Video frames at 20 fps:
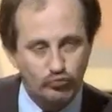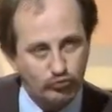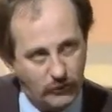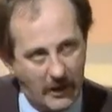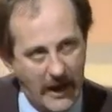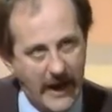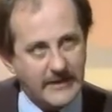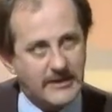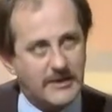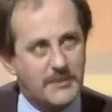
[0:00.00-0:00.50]

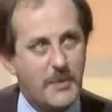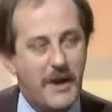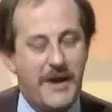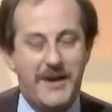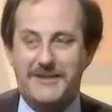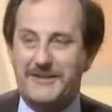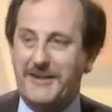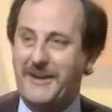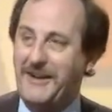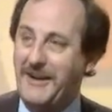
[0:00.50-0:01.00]
Gas
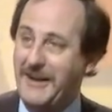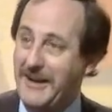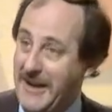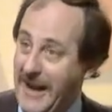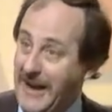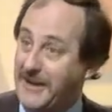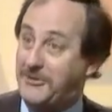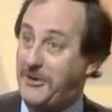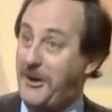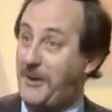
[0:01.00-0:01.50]
meter,
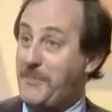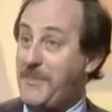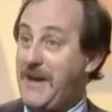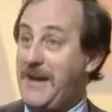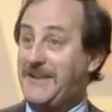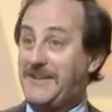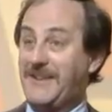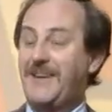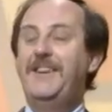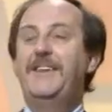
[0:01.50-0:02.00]
electric
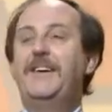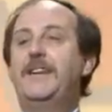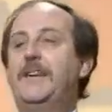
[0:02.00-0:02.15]
meter.